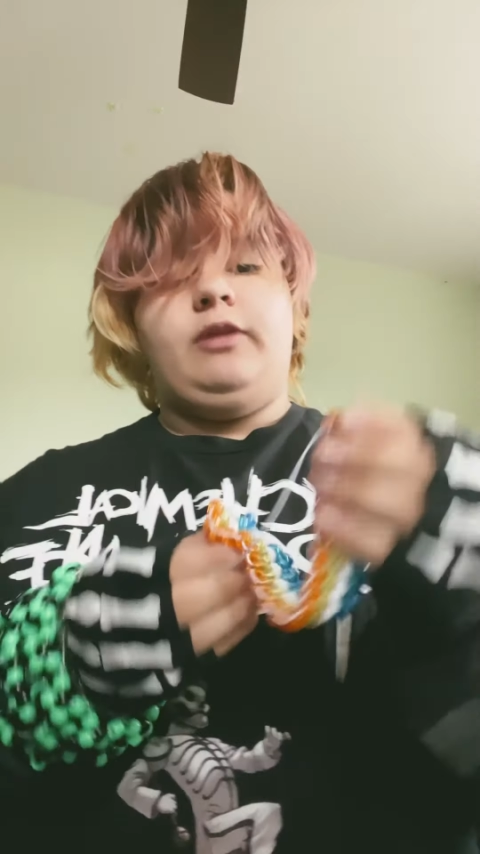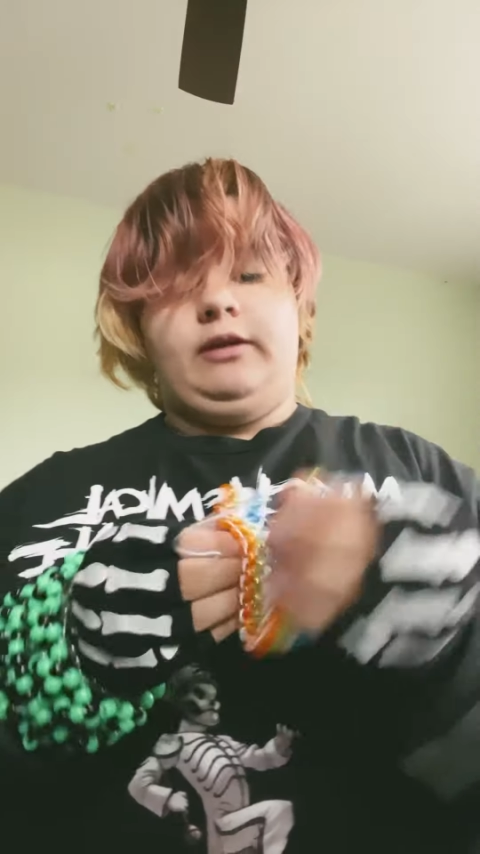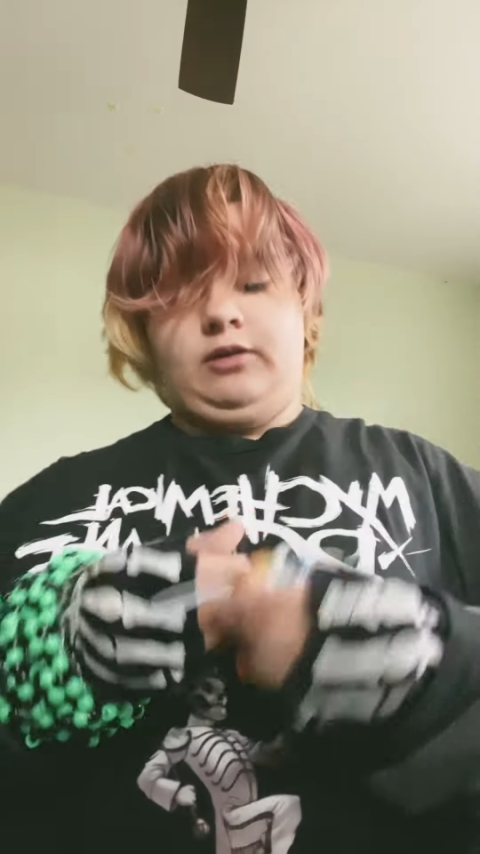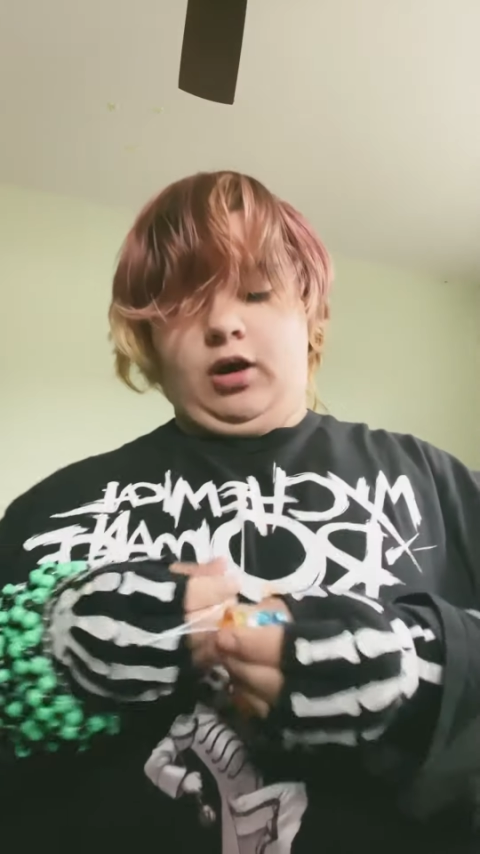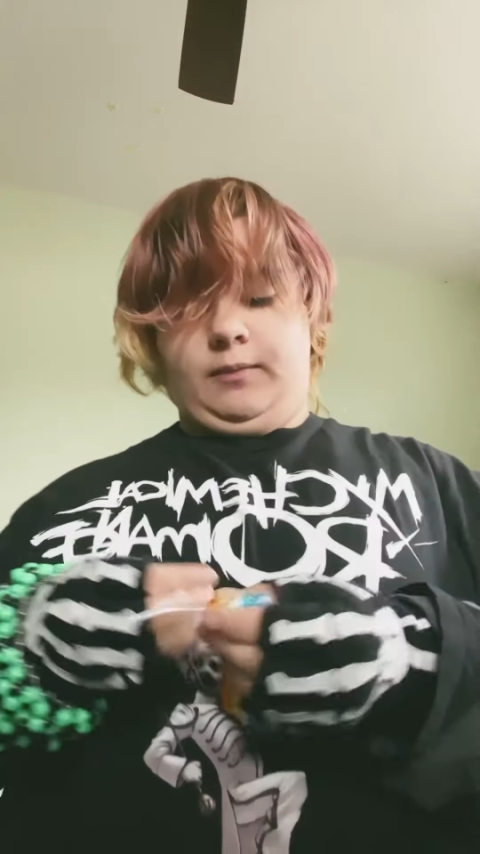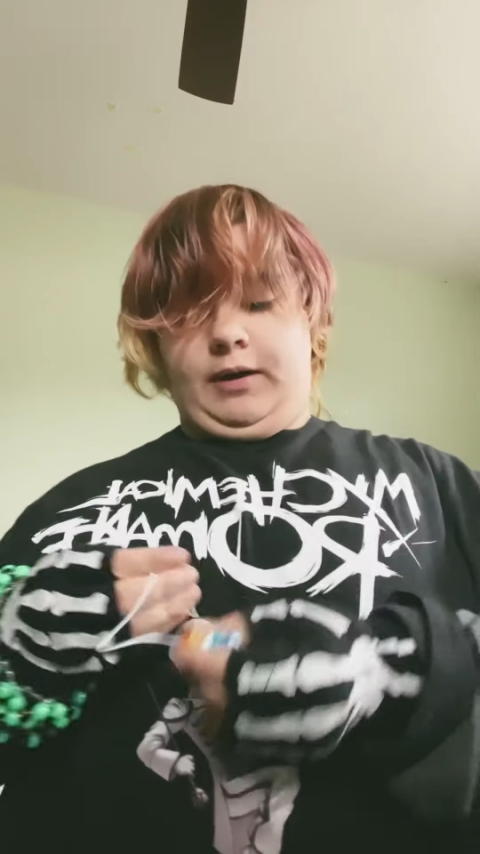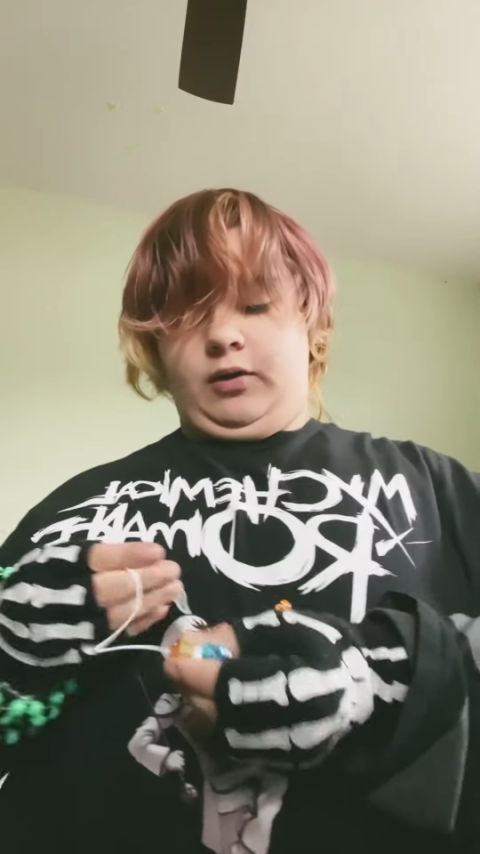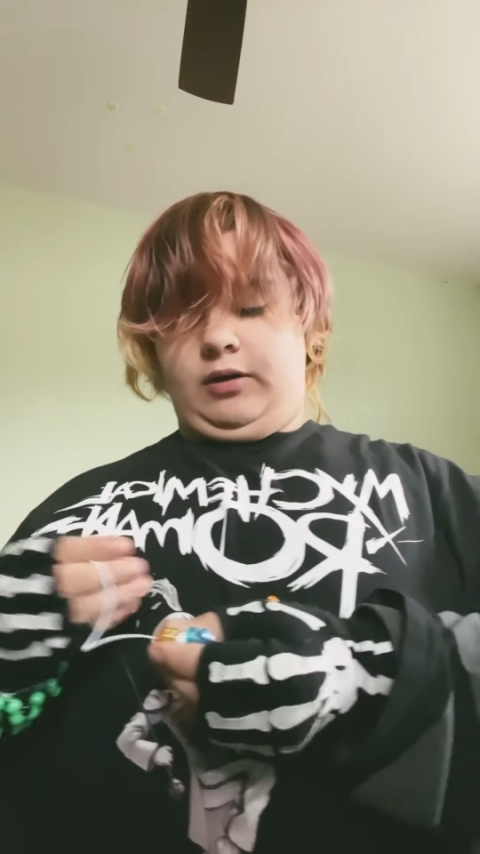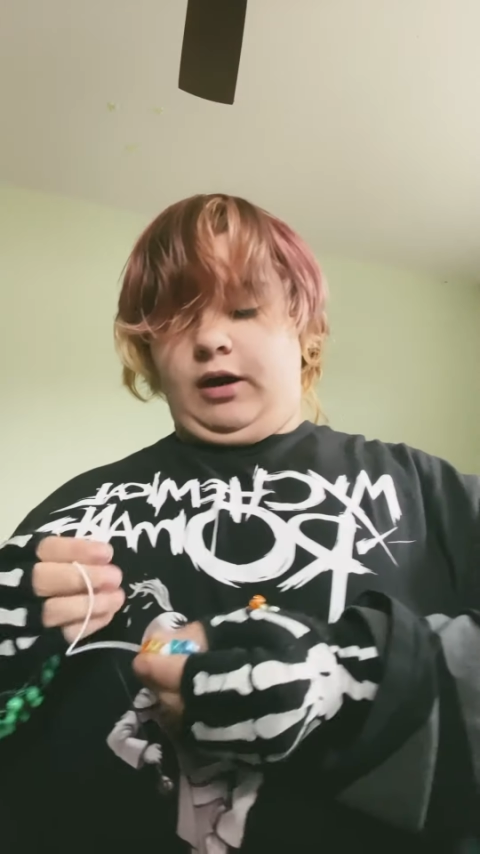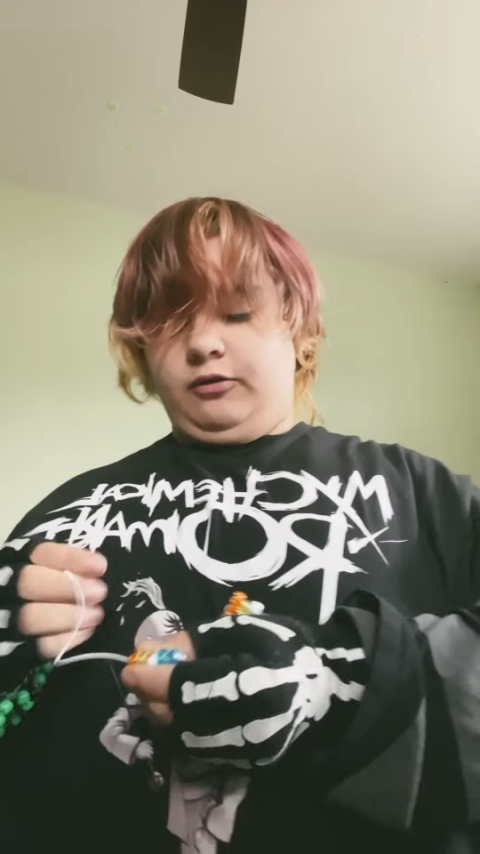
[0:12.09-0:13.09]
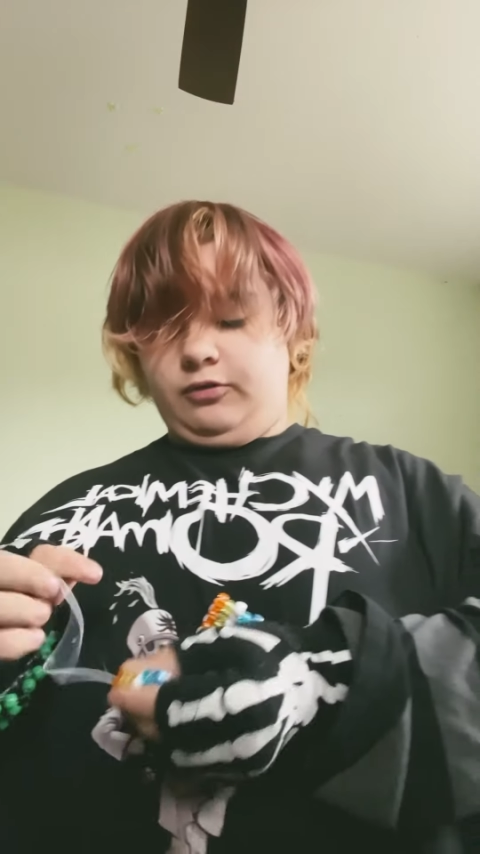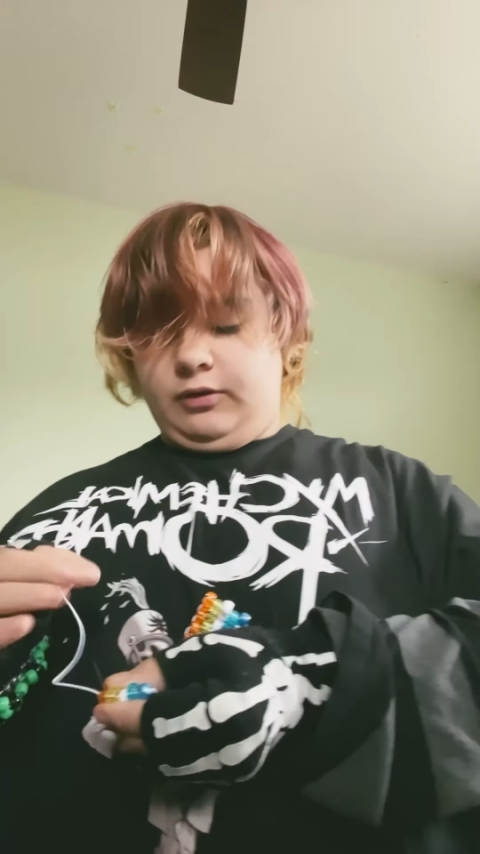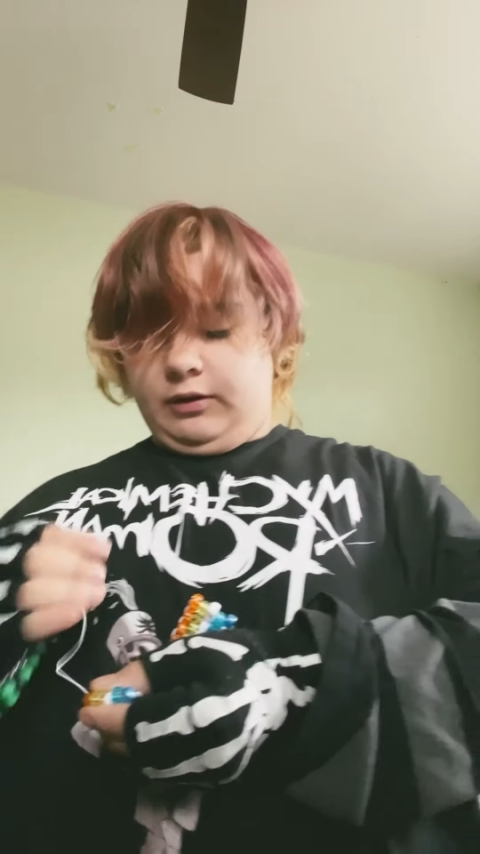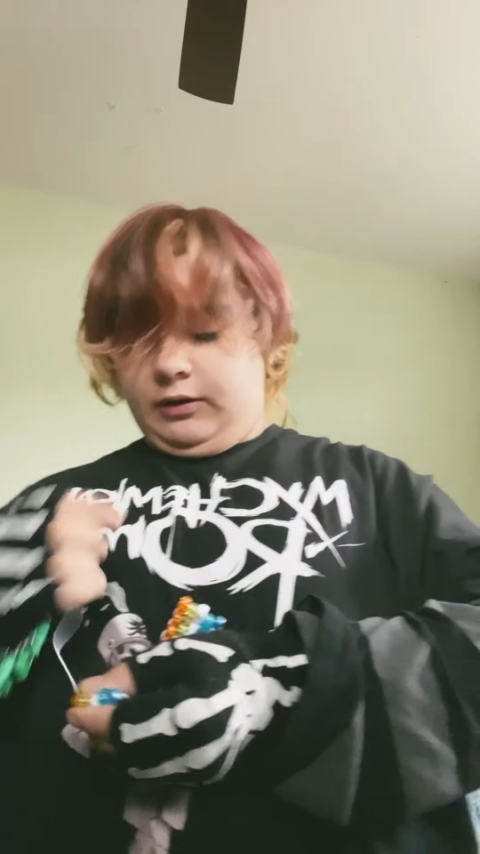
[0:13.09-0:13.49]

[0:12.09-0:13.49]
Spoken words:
like an odd peyote cuff.